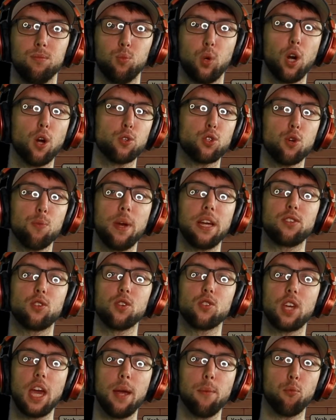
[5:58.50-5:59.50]
What also makes
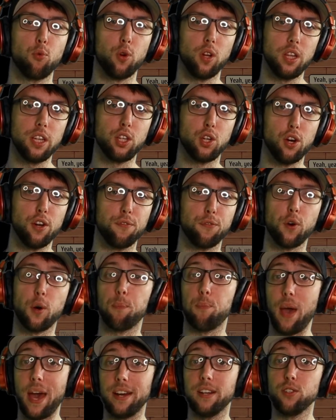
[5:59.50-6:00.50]
this game really good for
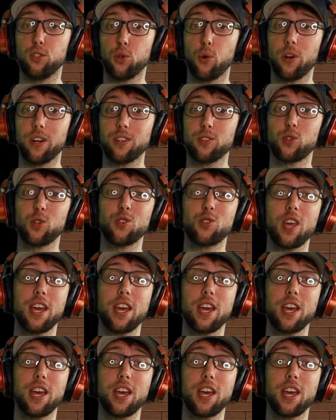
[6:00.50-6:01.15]
pet enjoyers is